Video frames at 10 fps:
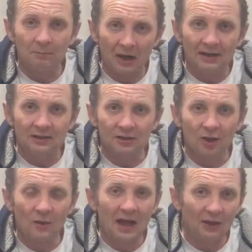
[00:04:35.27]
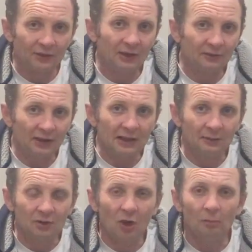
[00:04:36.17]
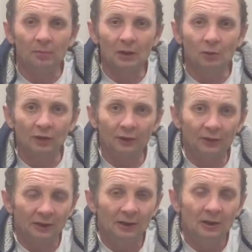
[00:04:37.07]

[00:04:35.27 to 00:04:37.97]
painting new houses for these top builders,